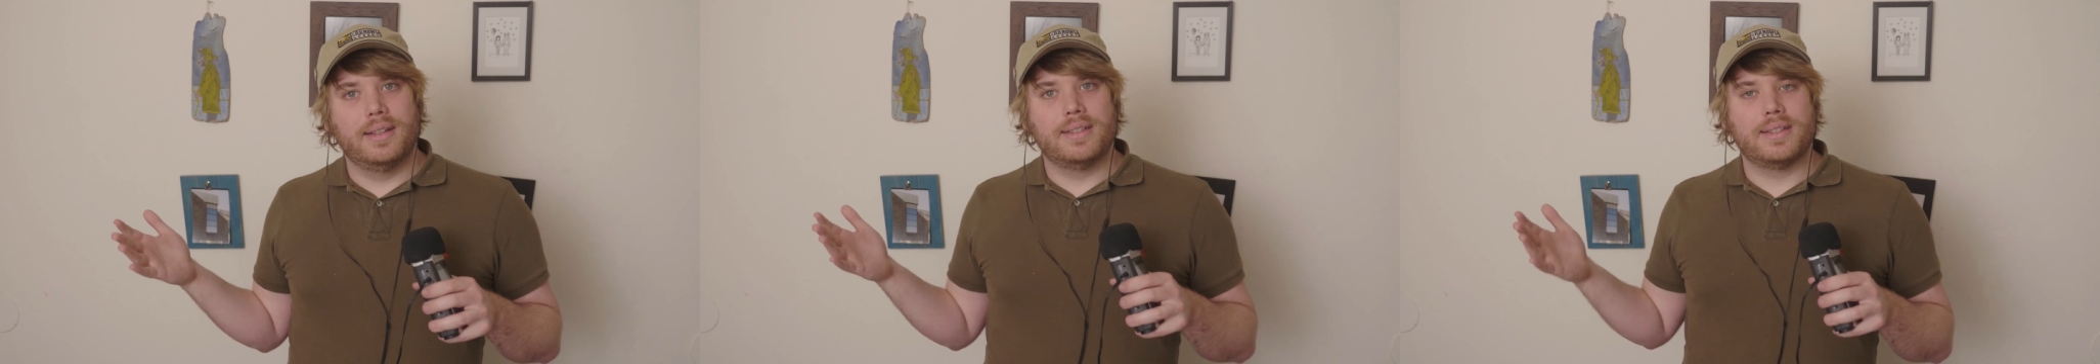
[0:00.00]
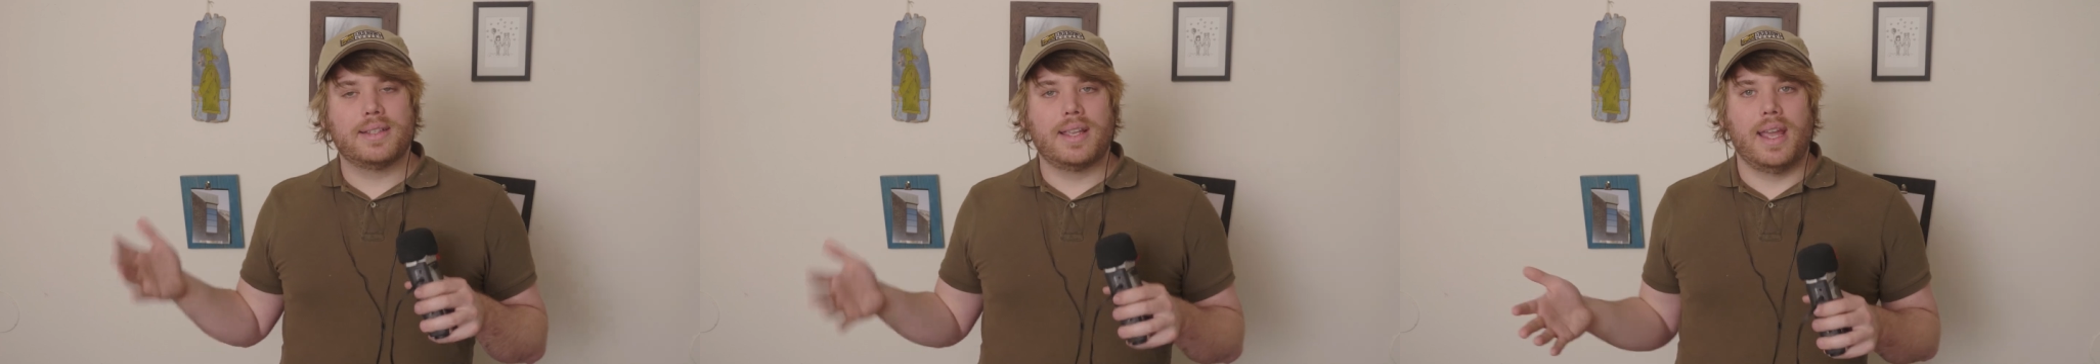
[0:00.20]

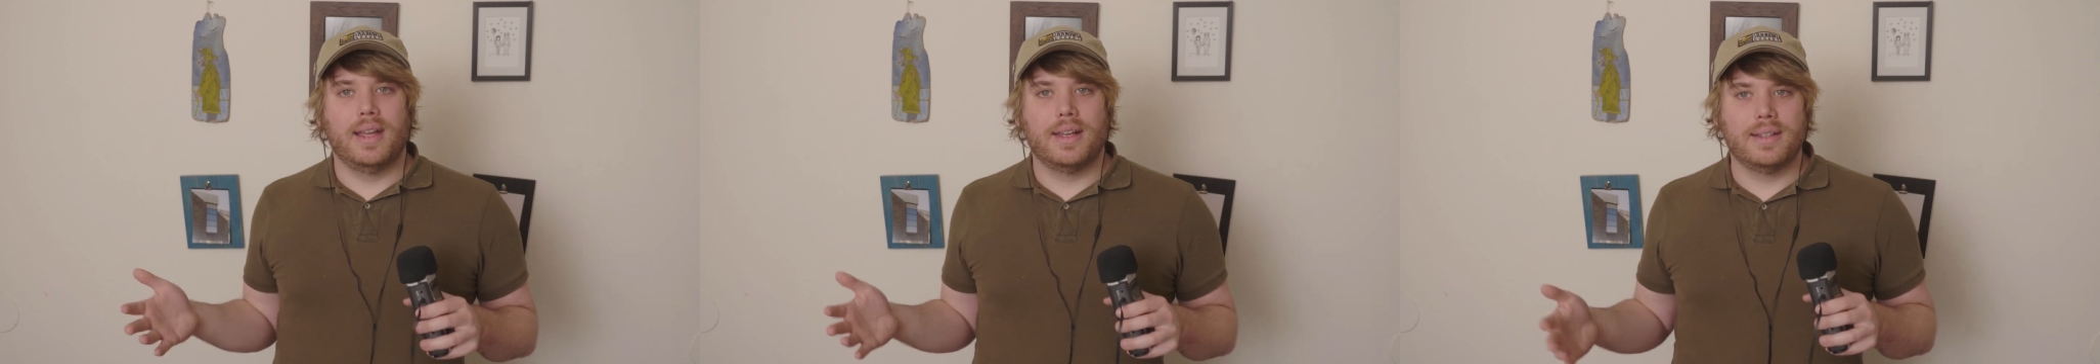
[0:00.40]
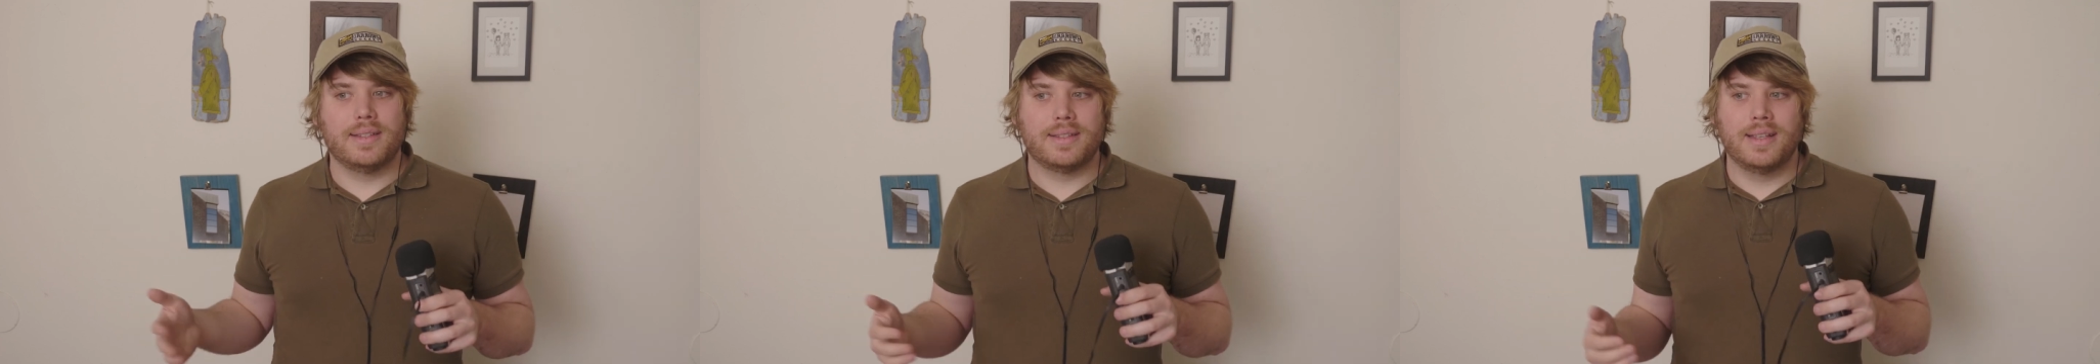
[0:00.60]

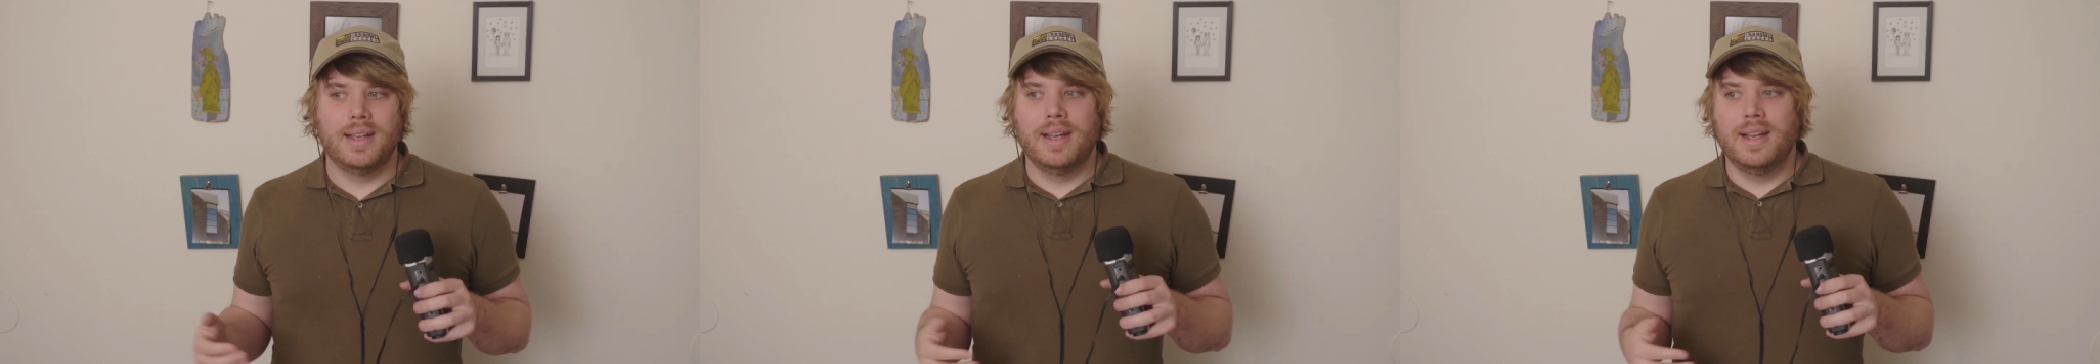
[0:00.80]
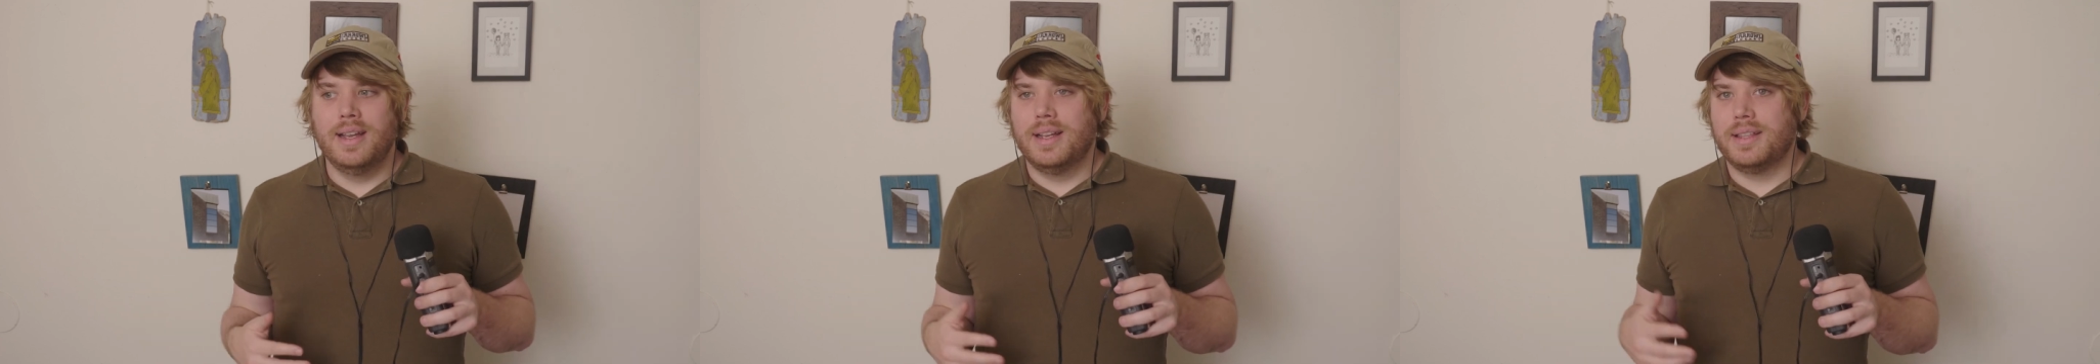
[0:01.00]
scans,
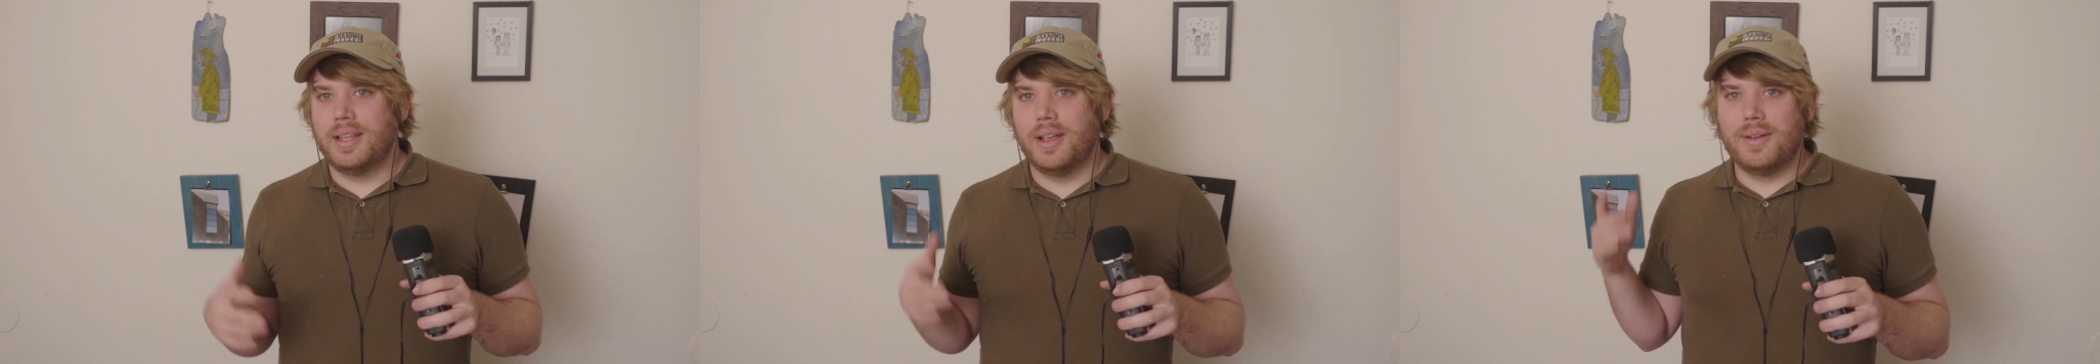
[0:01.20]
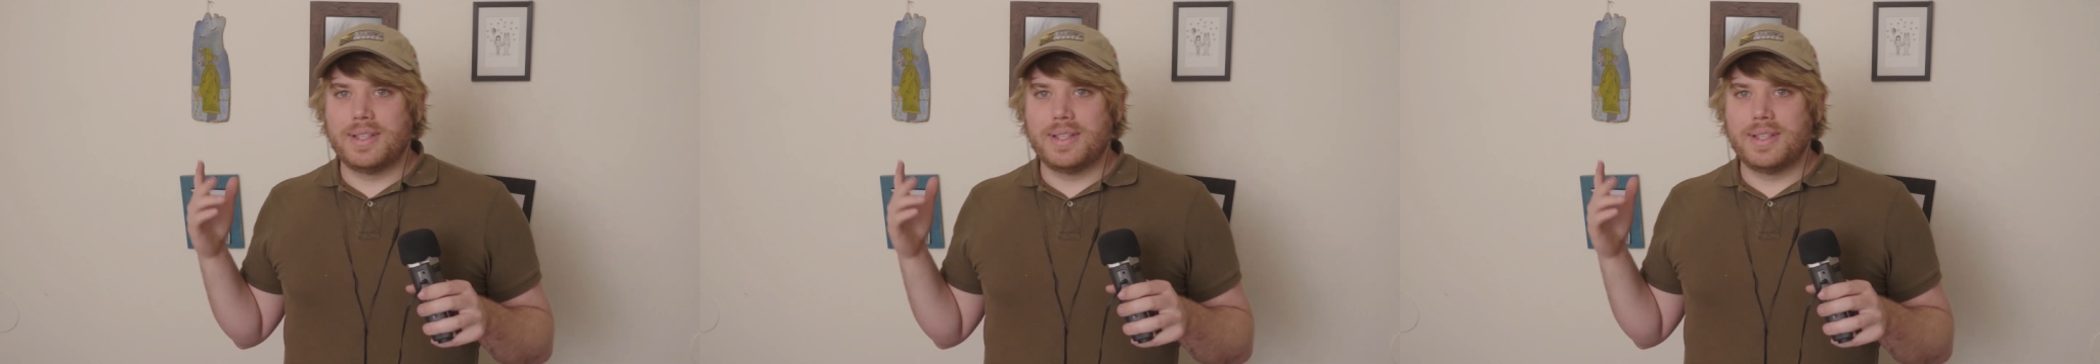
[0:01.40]
there